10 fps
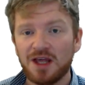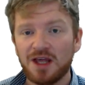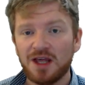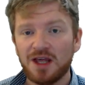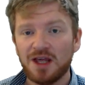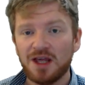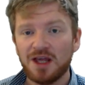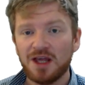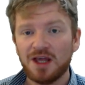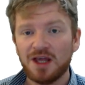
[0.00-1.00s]
And
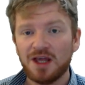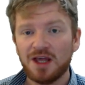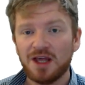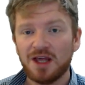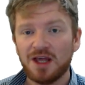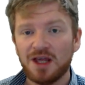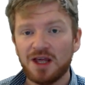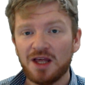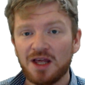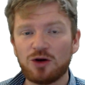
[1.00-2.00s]
what I want you to do, because there's going to
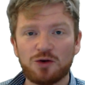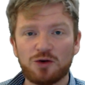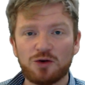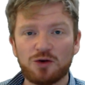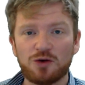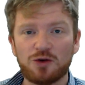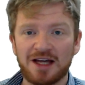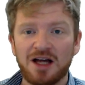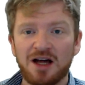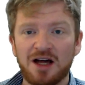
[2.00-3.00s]
be a lot of people there,
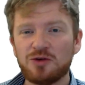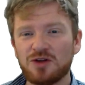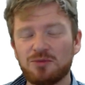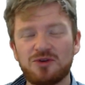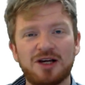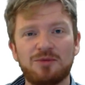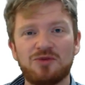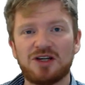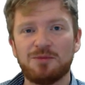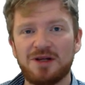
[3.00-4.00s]
I know
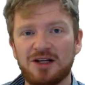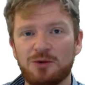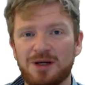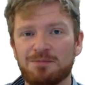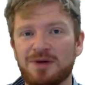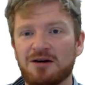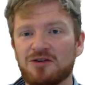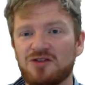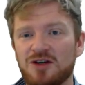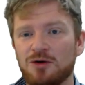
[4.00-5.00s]
sometimes it can be a little bit
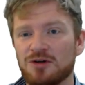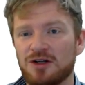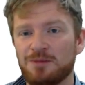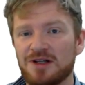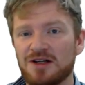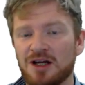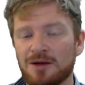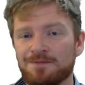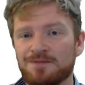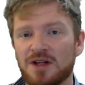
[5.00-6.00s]
embarrassing or a little bit,
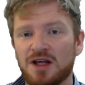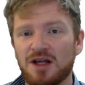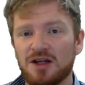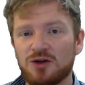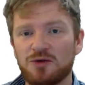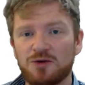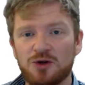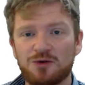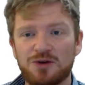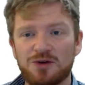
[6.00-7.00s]
you can
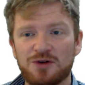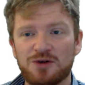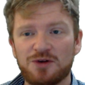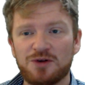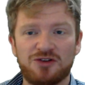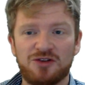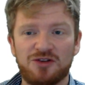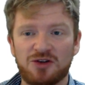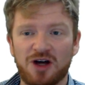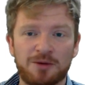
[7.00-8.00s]
feel a little bit pressured
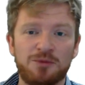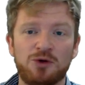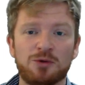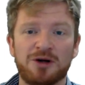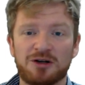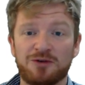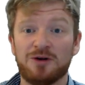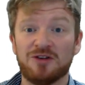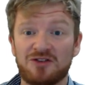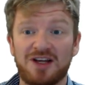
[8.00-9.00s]
to unmute your
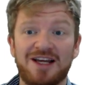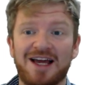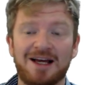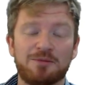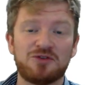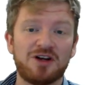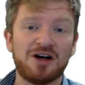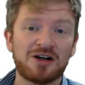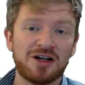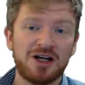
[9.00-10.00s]
microphone and say, hey, I'm
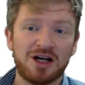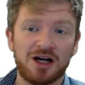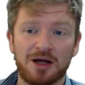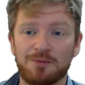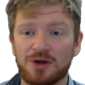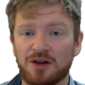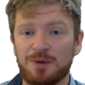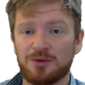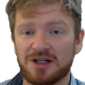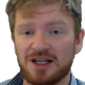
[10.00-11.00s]
stuck, when other
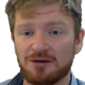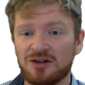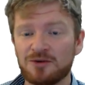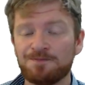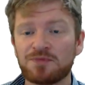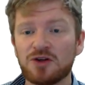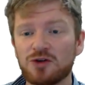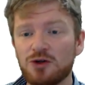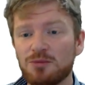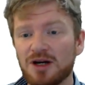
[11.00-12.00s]
people can hear it.
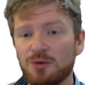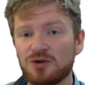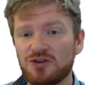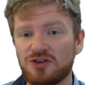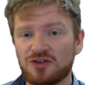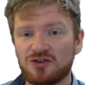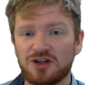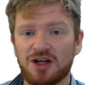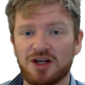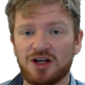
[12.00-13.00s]
So you might want to just
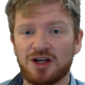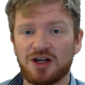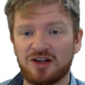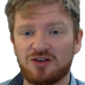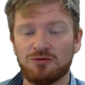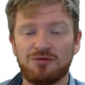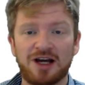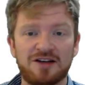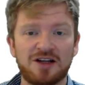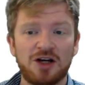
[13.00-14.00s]
set to
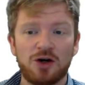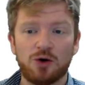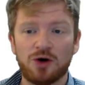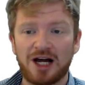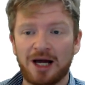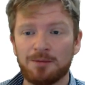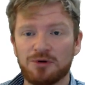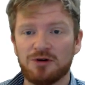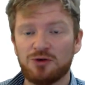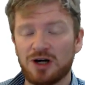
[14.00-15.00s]
red or
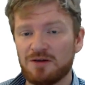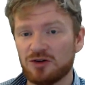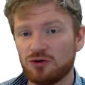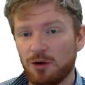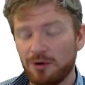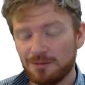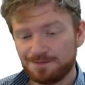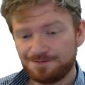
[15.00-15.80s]
amber if you're having trouble.